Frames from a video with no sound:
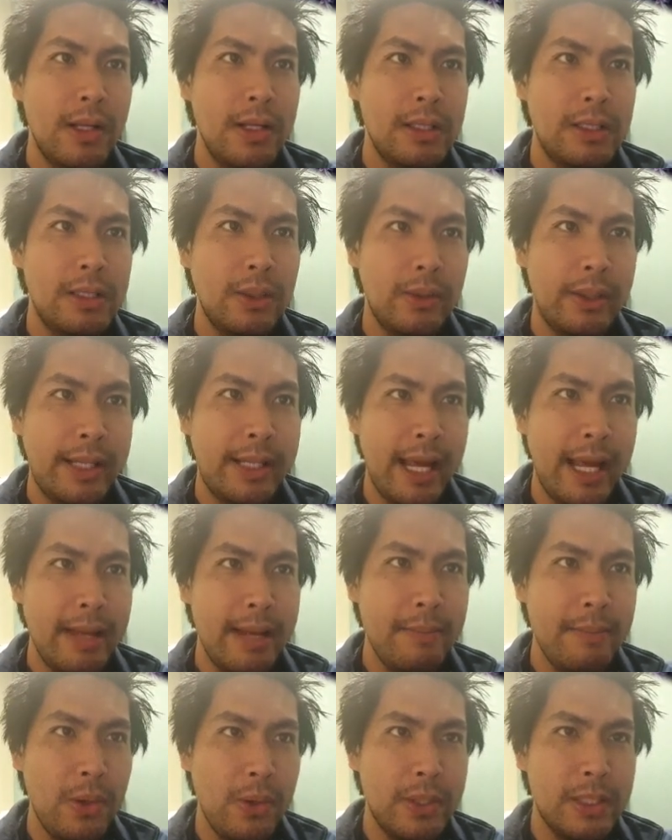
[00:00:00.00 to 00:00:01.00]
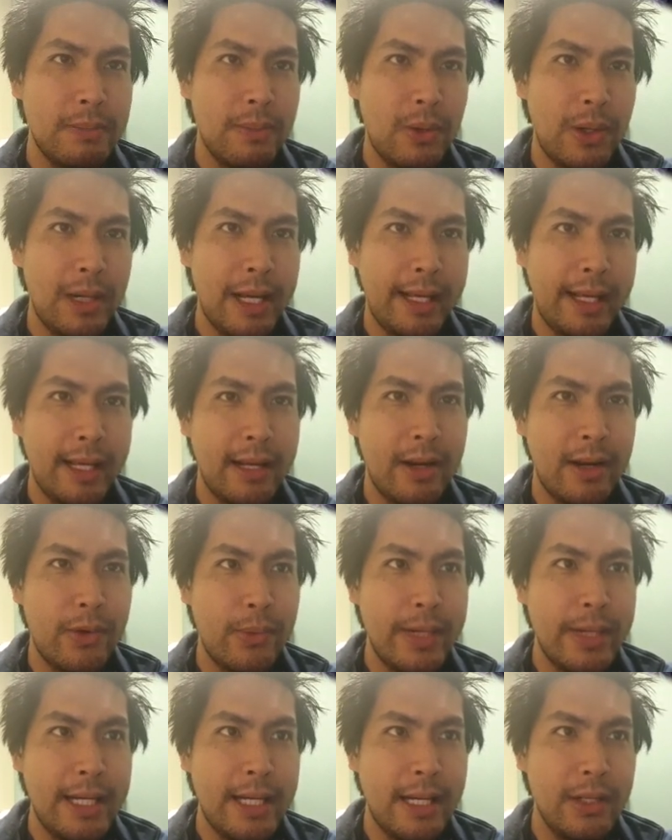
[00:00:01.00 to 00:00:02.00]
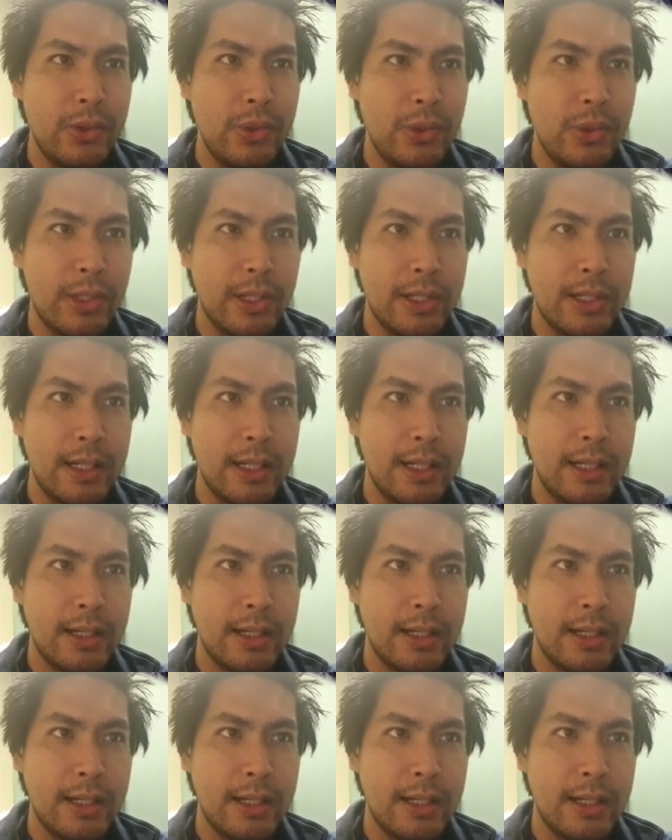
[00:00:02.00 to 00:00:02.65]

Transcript: So Genbo is more like an arena nuker.